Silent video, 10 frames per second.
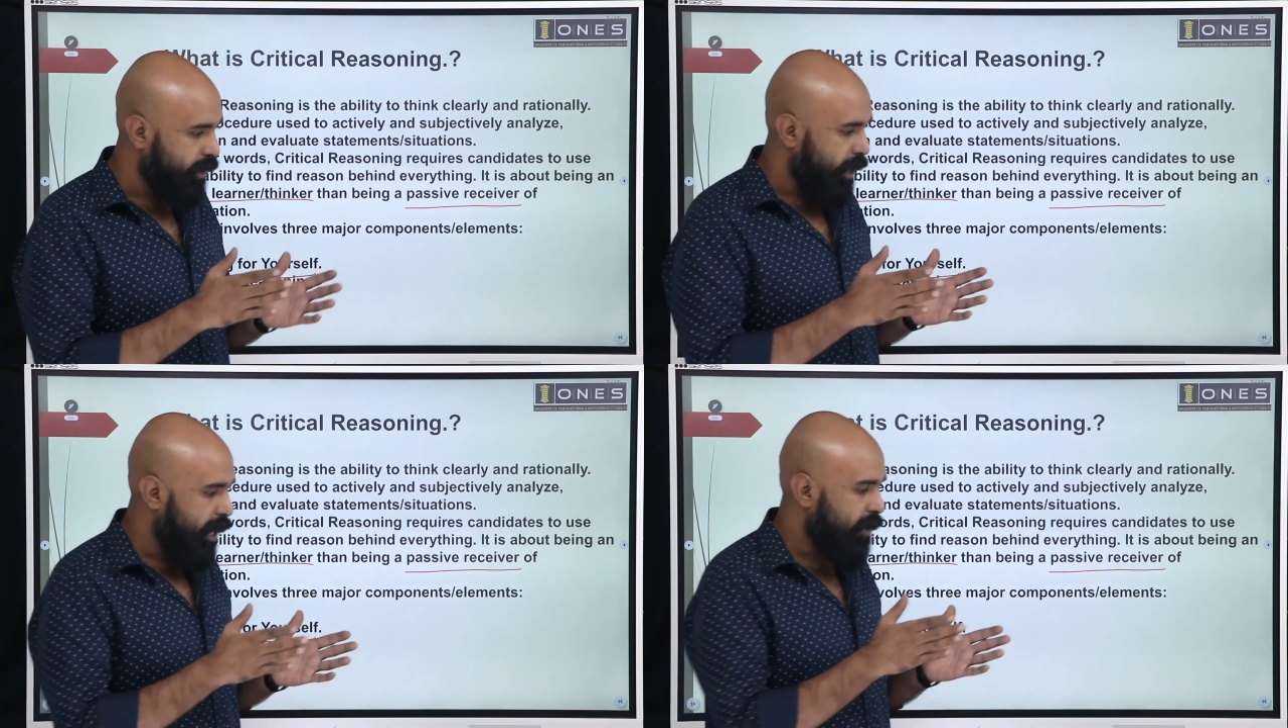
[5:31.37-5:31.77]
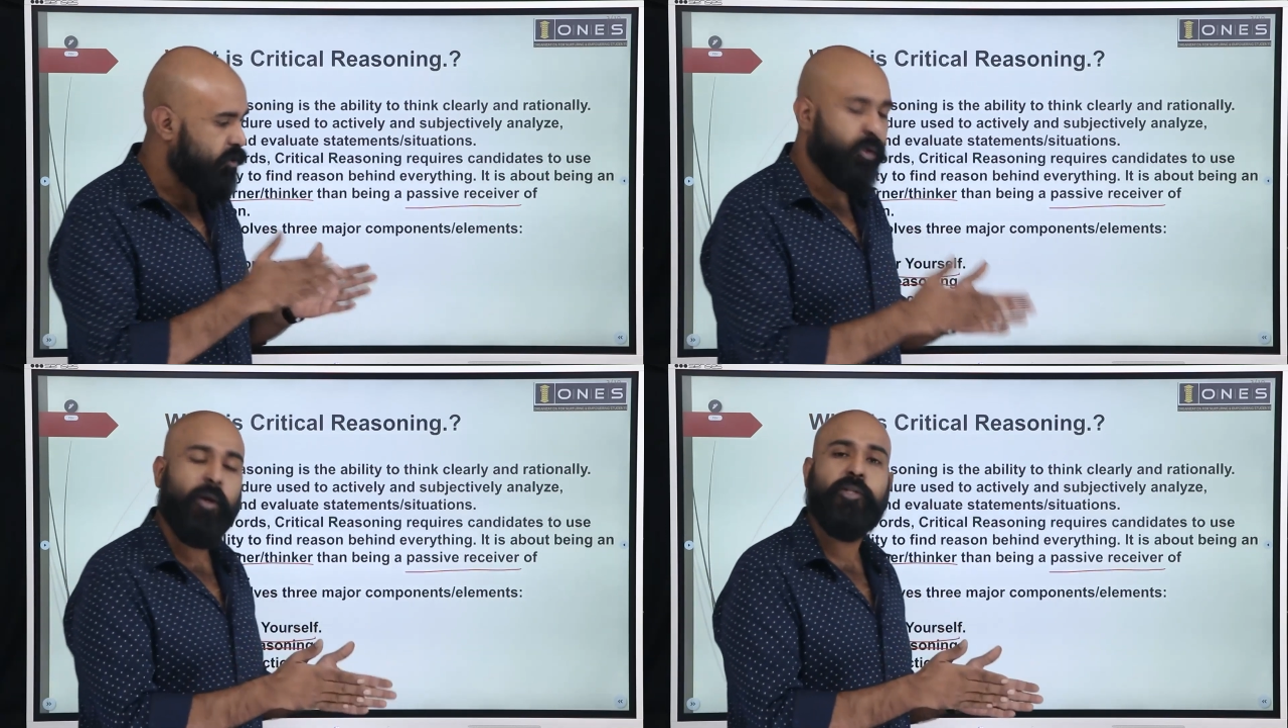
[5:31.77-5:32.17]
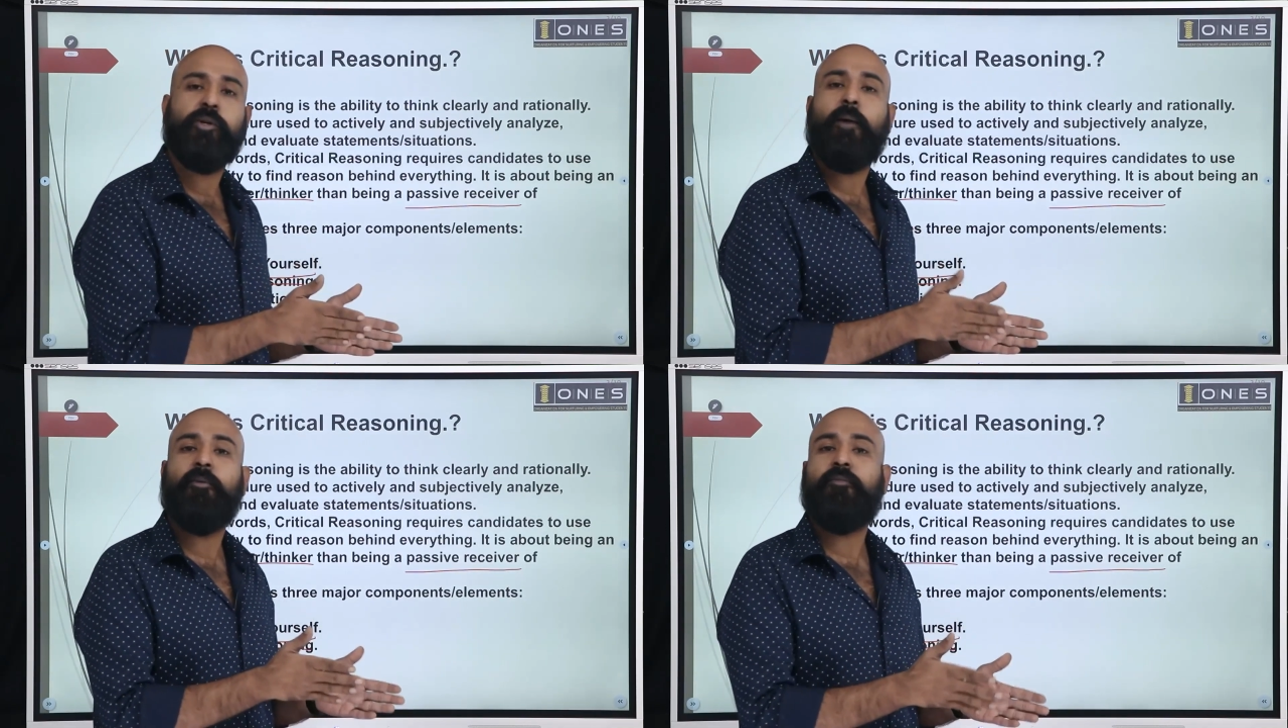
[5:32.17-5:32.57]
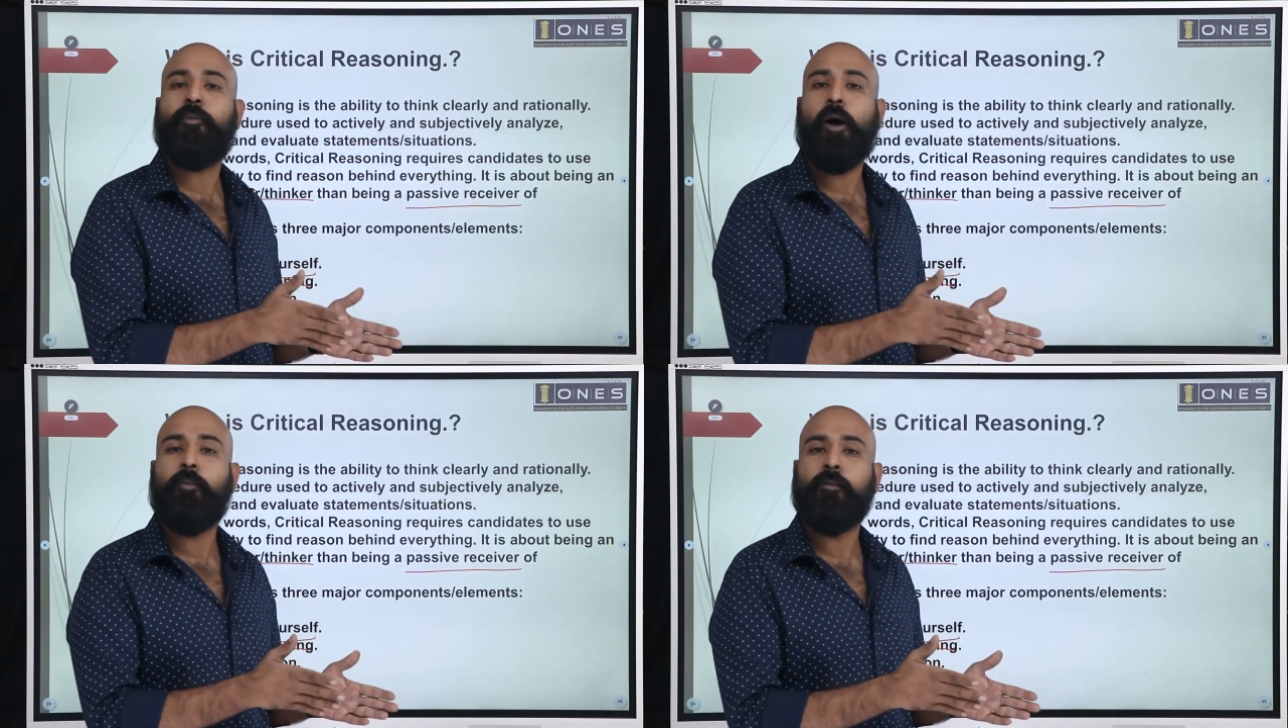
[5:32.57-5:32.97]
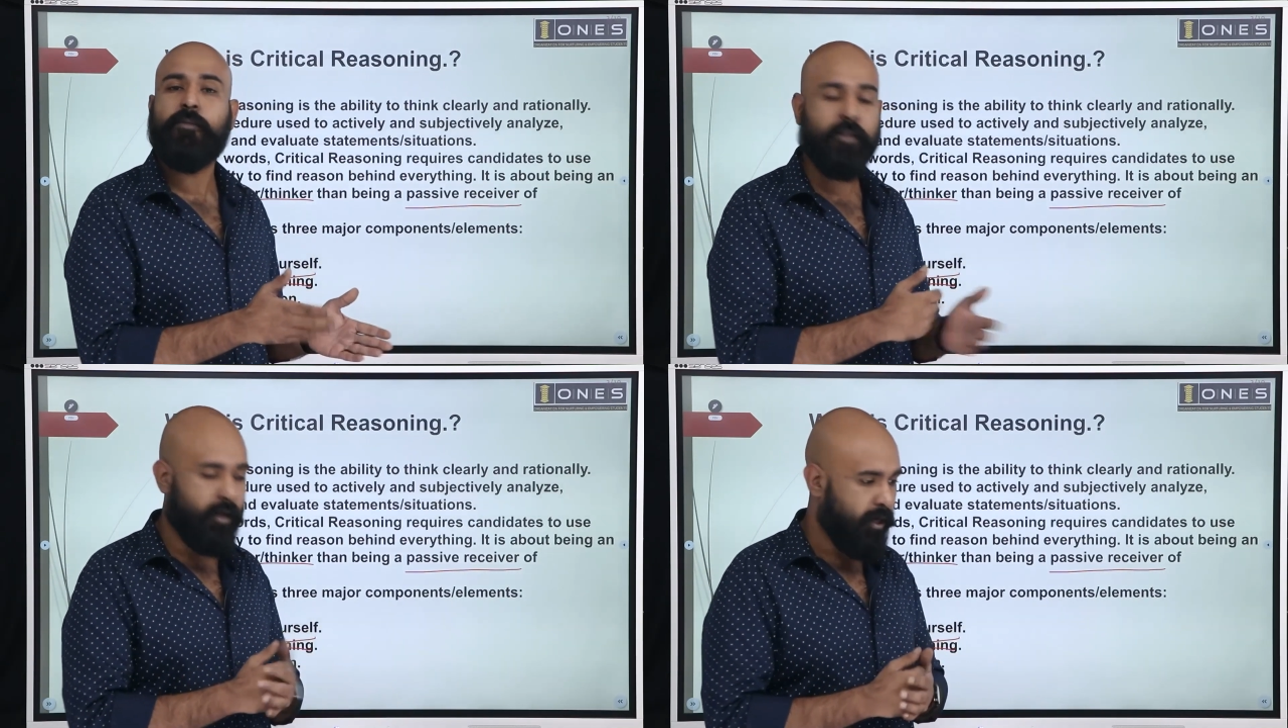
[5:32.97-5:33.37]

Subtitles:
I have so and so number of problems.